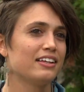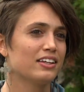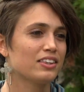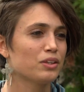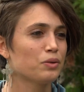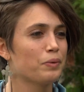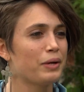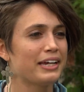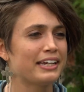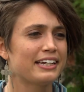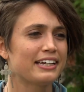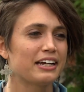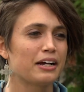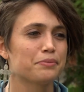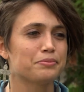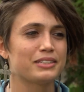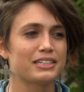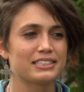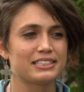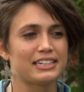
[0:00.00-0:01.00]
like, the waking
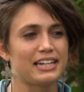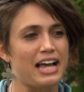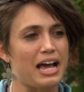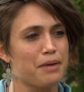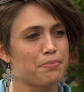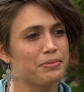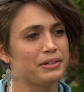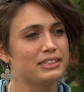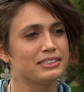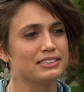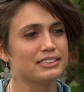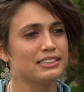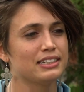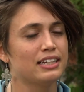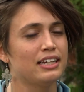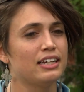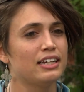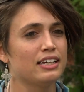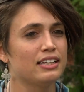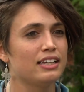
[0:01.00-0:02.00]
up doesn't happen
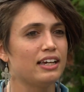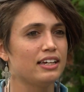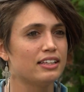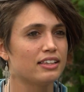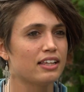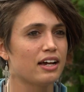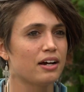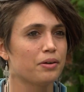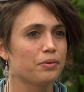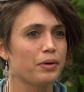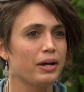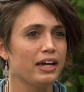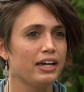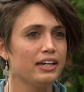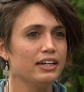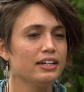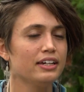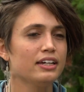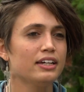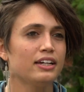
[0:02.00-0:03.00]
in that way.